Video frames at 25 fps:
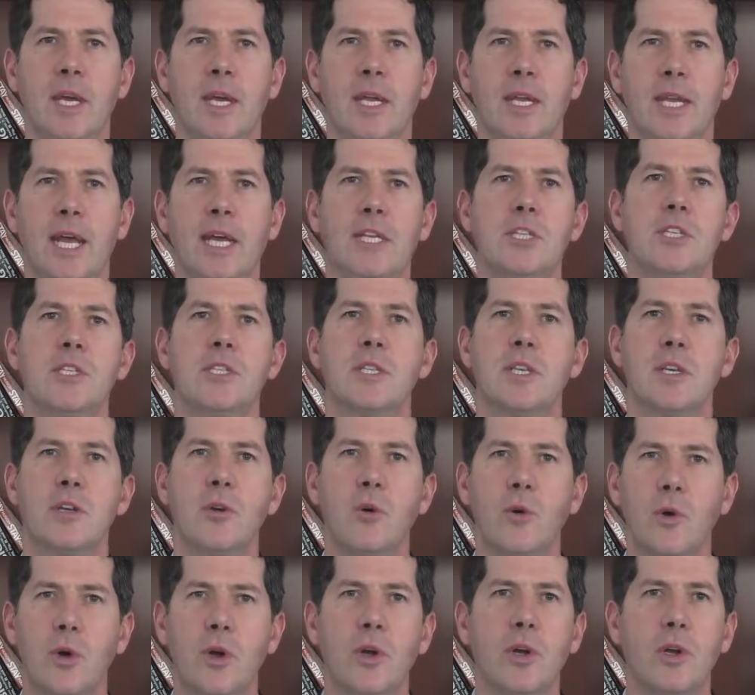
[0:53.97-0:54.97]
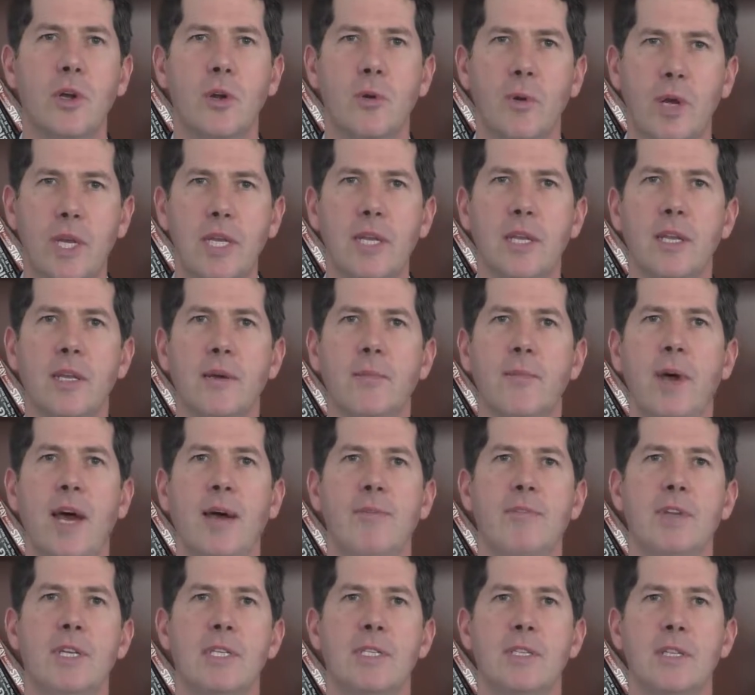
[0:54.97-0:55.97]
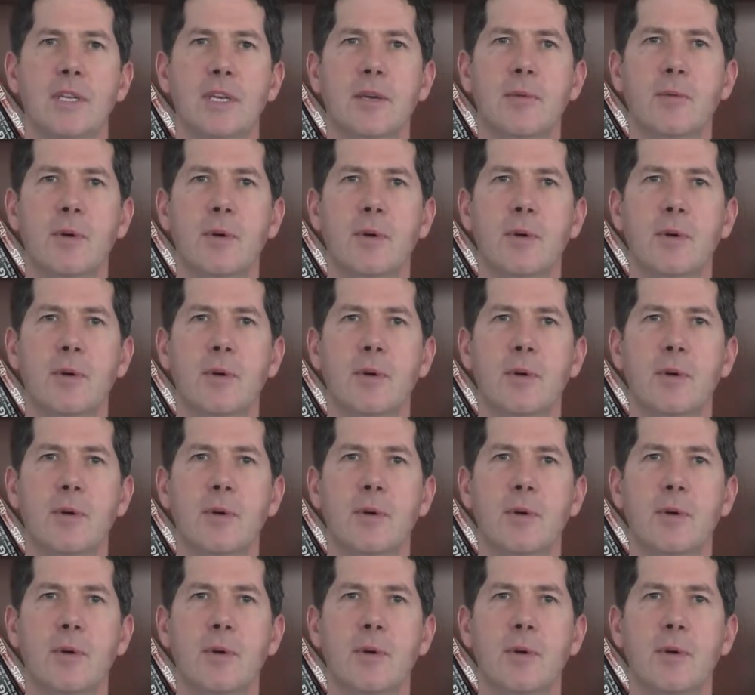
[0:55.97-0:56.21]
Not just the core curriculum, obviously,